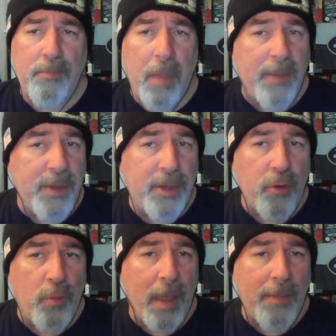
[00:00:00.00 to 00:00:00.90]
Maybe you
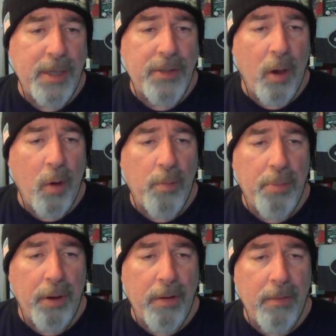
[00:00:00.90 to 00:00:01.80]
do, maybe you don't.
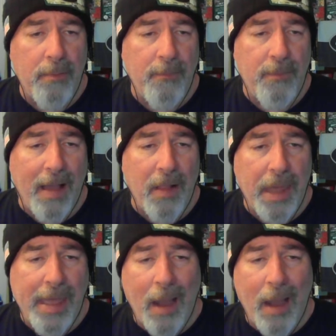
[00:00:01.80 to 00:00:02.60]
But Valade,